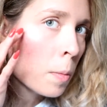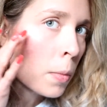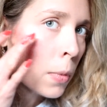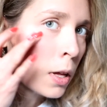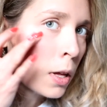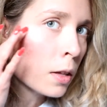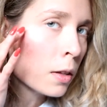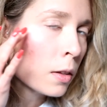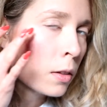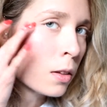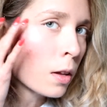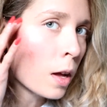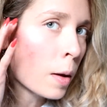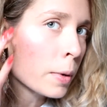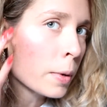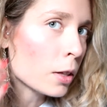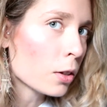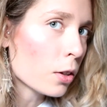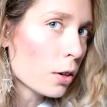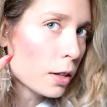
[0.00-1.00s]
But, I
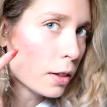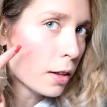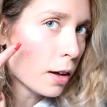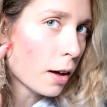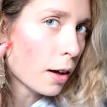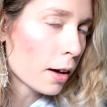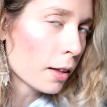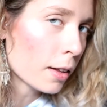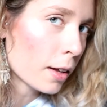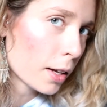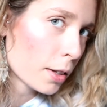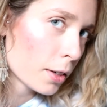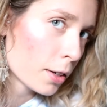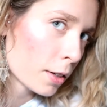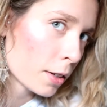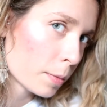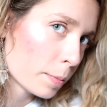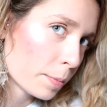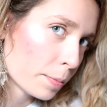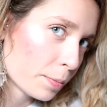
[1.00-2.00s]
mean, look at the
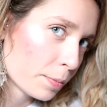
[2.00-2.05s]
highlighter.